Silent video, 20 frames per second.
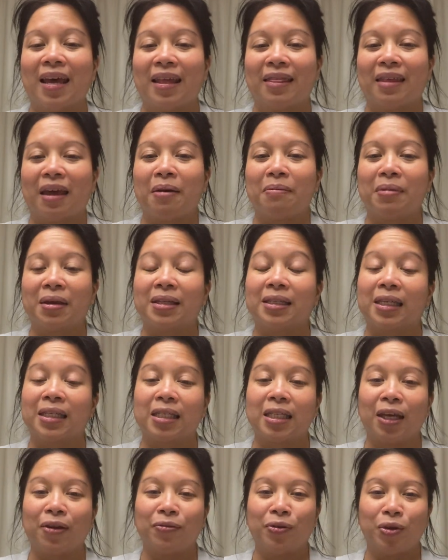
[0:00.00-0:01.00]
that means
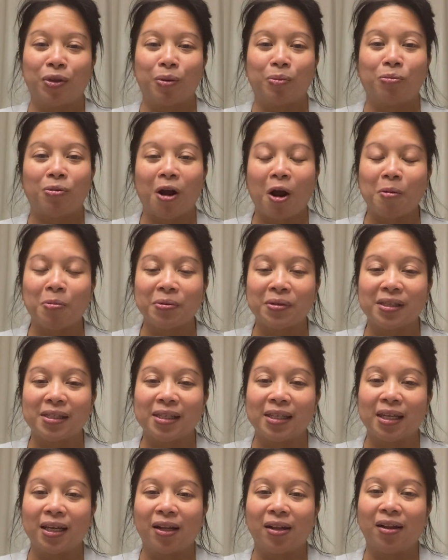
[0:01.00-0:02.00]
it's giving you the proper
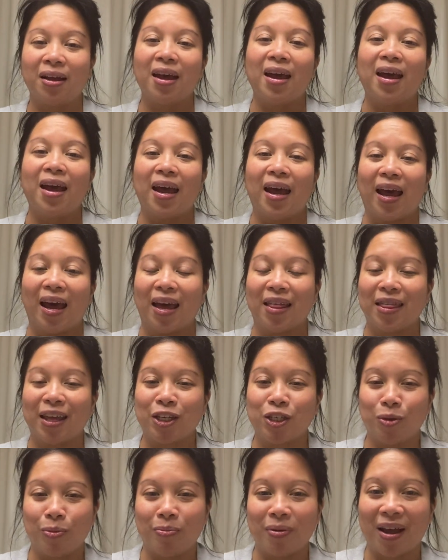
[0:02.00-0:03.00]
seal and
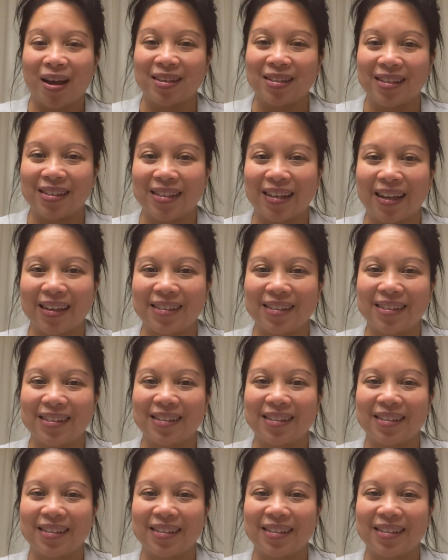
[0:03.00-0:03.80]
that you pass the test.